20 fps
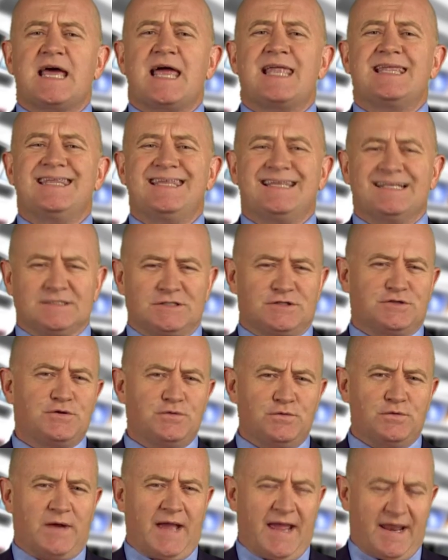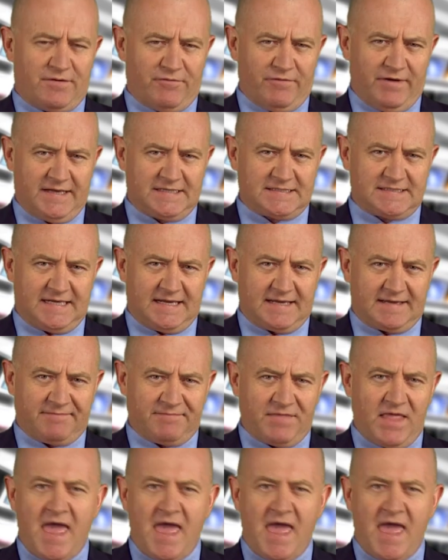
a little too anorexic.